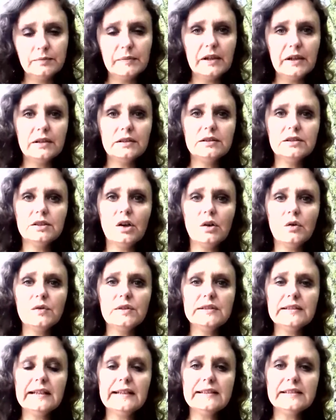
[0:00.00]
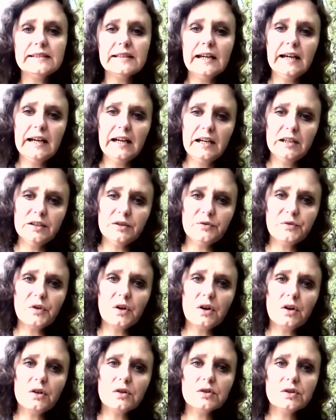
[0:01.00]
makes no sense. And of
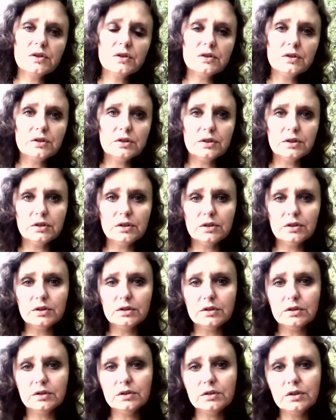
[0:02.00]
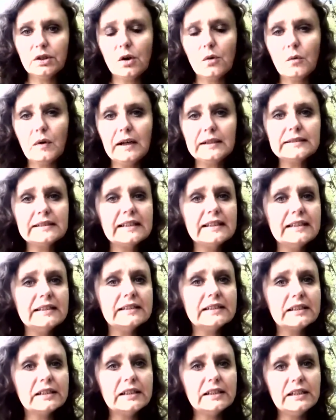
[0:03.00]
course, no one
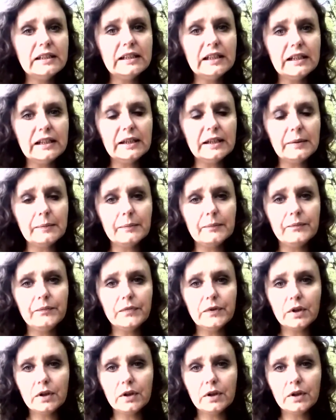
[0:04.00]
can claim